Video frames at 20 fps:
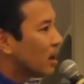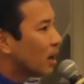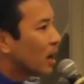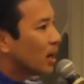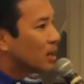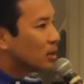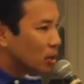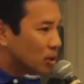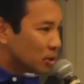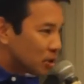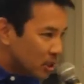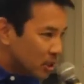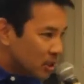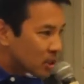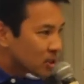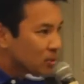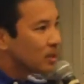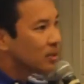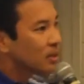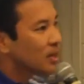I told you this
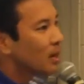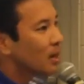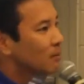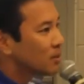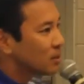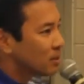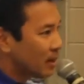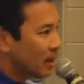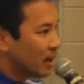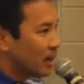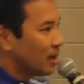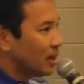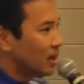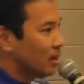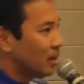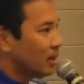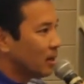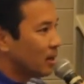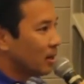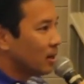3 times already,
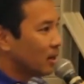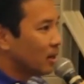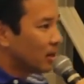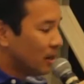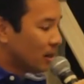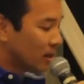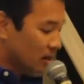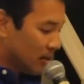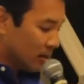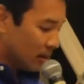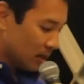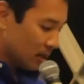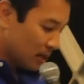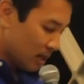you know?